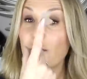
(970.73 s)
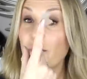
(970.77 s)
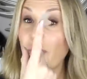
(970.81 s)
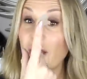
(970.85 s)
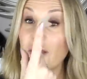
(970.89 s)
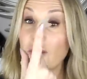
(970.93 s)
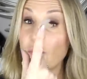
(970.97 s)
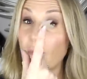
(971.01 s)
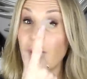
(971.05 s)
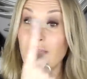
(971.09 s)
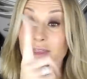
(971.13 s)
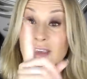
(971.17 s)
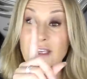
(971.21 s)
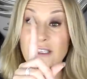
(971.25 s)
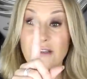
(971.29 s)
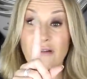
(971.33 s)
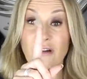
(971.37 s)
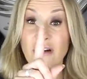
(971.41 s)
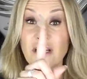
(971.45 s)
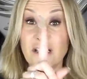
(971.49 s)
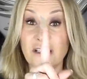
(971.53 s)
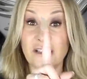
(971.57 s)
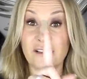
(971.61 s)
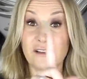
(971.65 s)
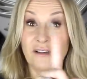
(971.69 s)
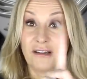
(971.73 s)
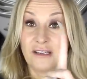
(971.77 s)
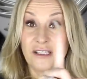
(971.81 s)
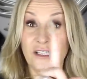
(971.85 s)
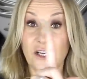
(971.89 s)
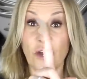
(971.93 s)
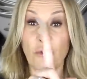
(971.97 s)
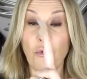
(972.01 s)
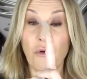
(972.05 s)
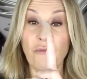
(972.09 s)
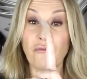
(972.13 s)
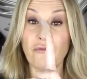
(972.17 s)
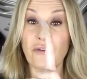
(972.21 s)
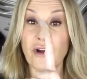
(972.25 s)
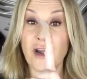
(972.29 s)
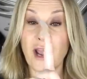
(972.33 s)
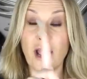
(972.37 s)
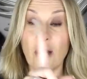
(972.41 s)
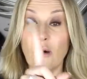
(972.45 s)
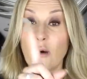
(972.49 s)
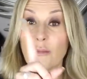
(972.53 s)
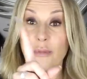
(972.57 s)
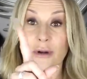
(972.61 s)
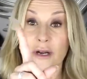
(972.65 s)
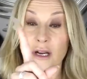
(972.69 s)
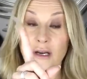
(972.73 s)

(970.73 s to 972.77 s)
By the way, these are only designed to go on for an hour,